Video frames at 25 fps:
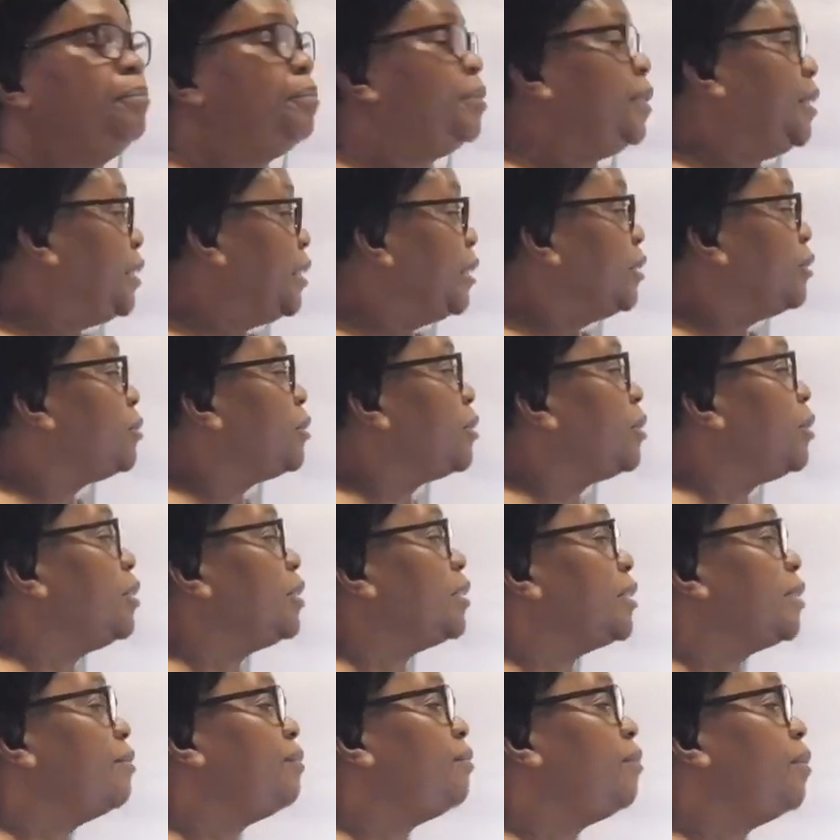Preaching to
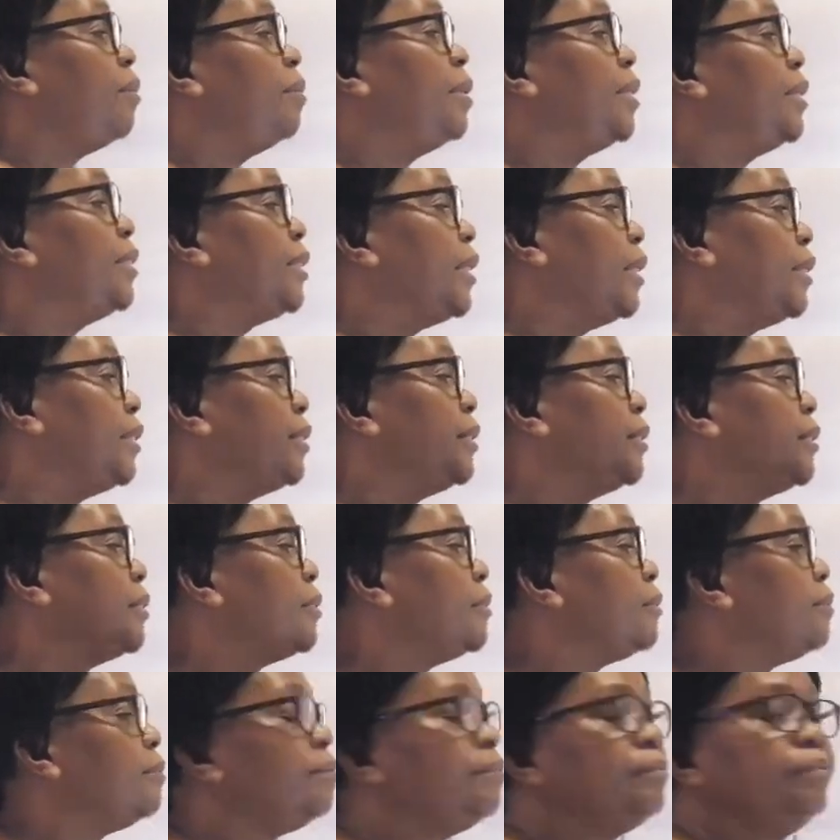those reforming
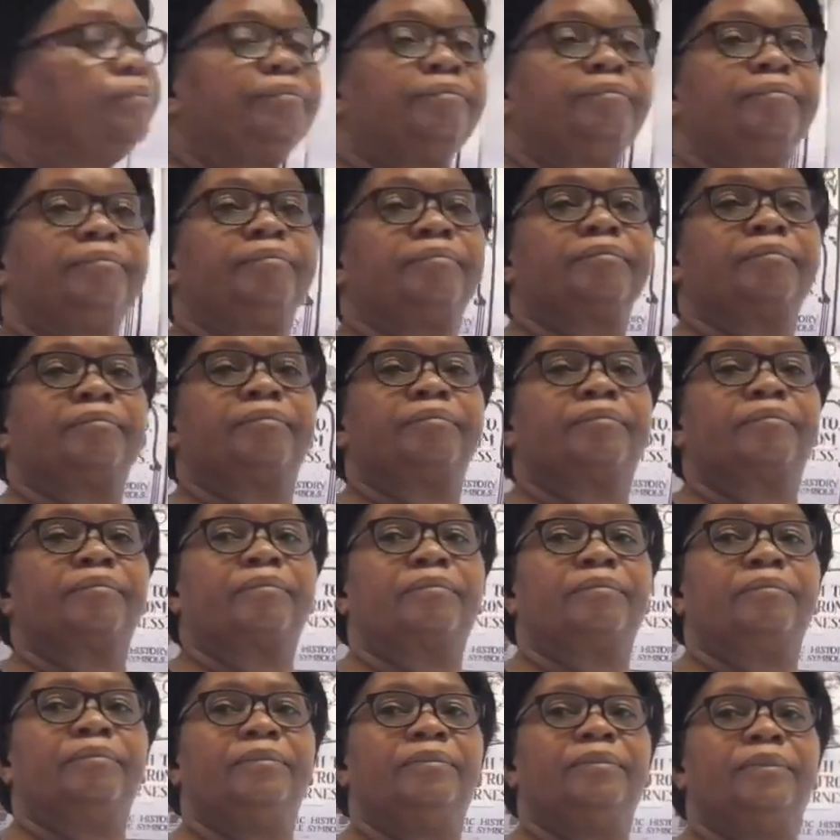churches.
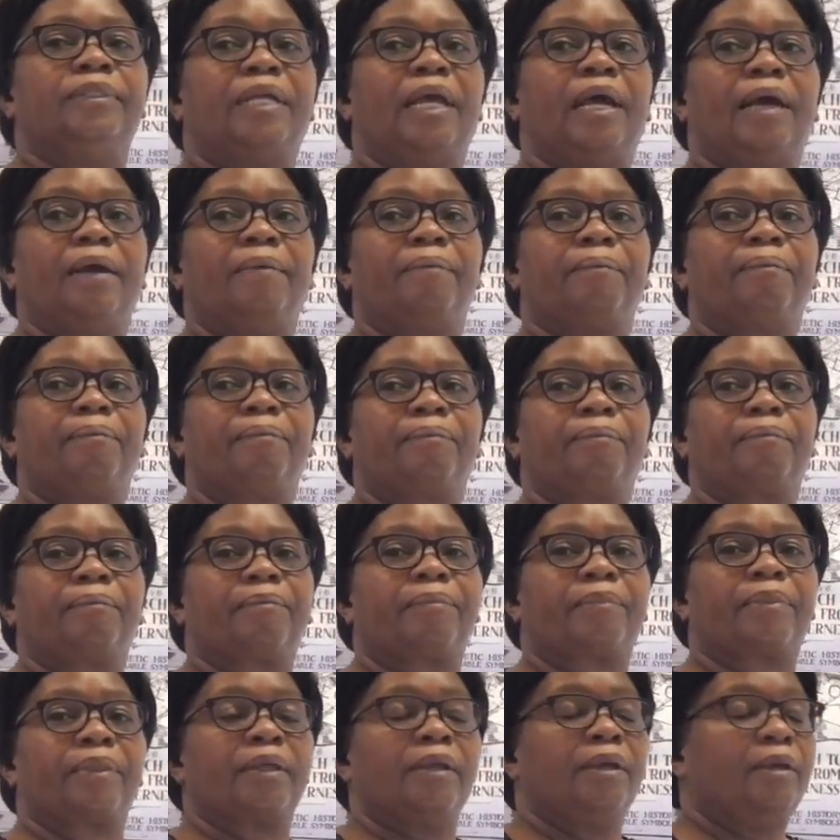Yeah?
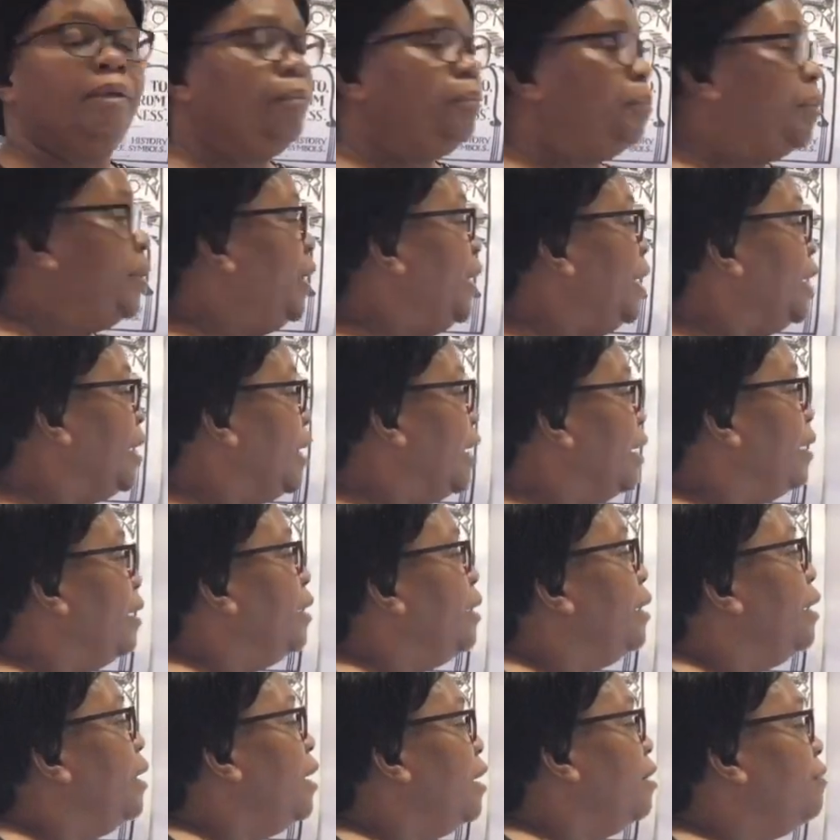Being
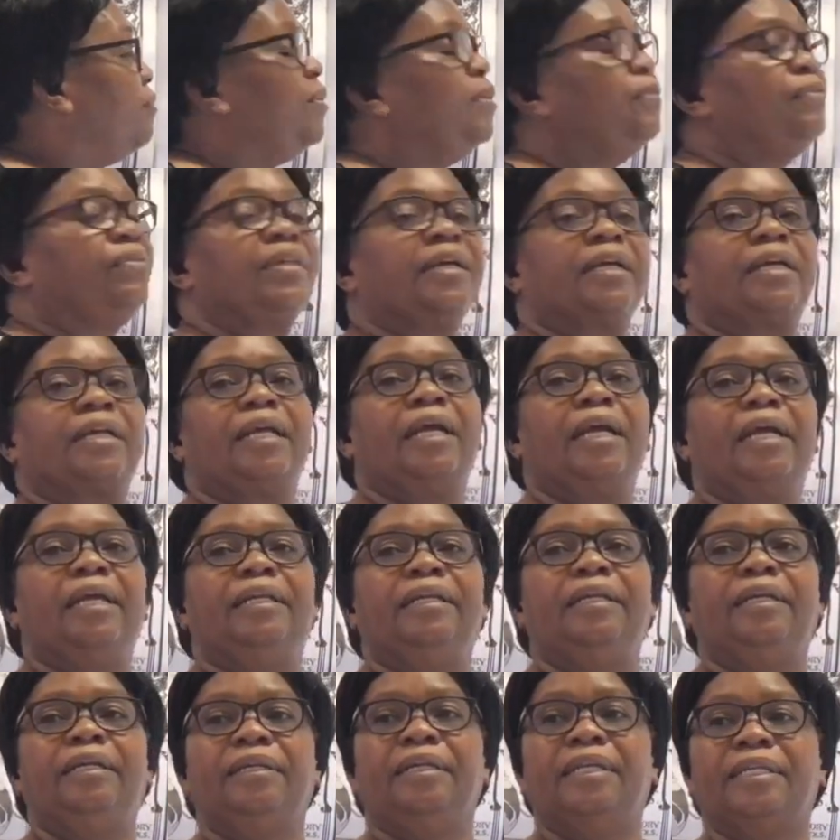a fifth
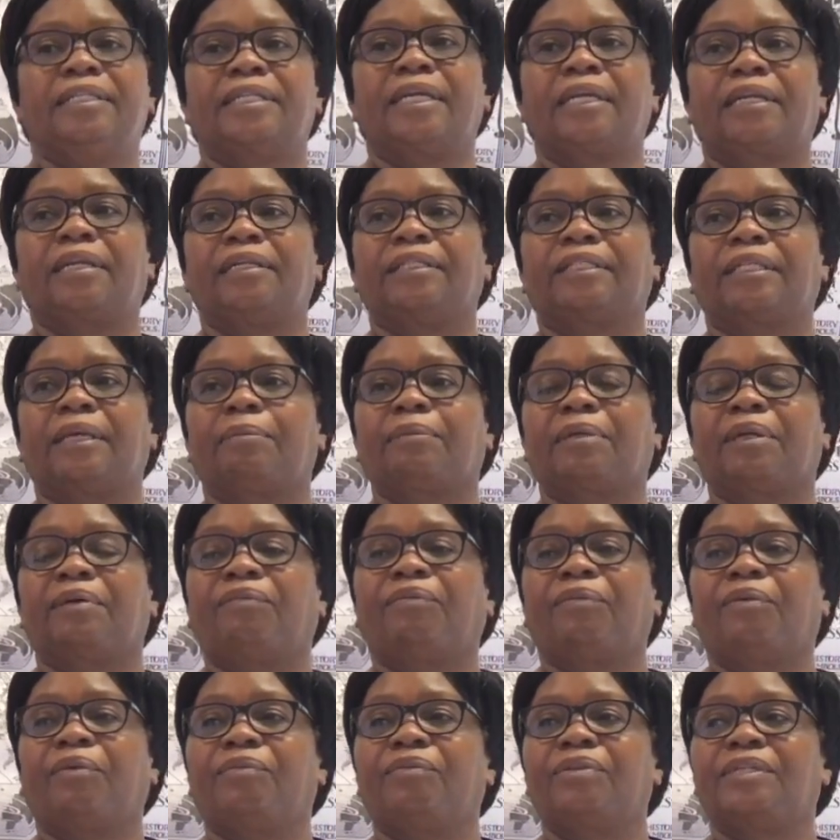grain in Ezekiel chapter
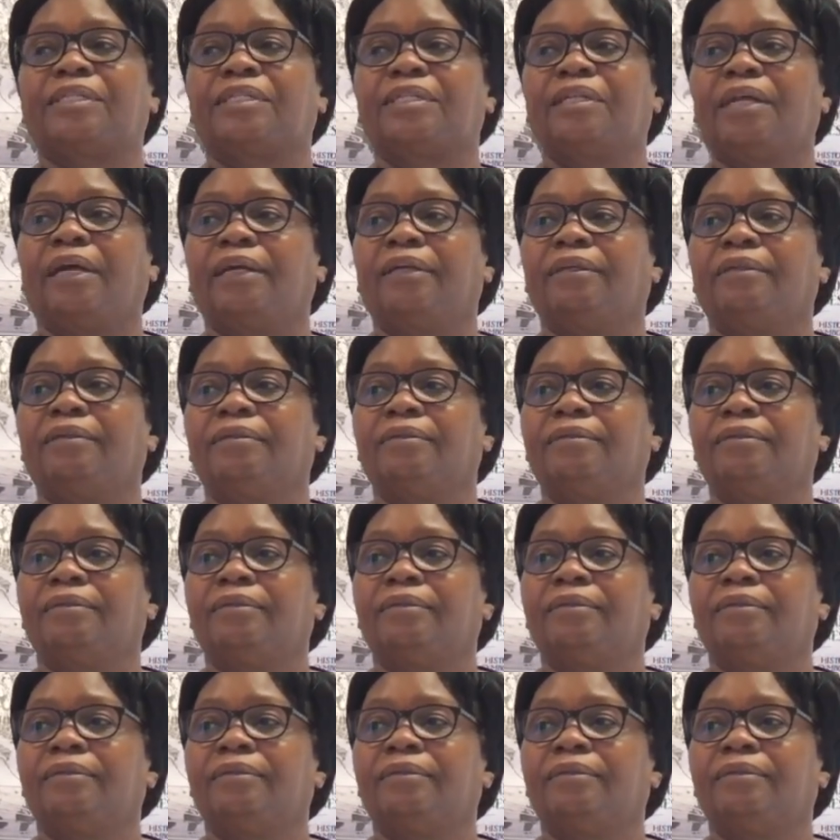4, verse 9.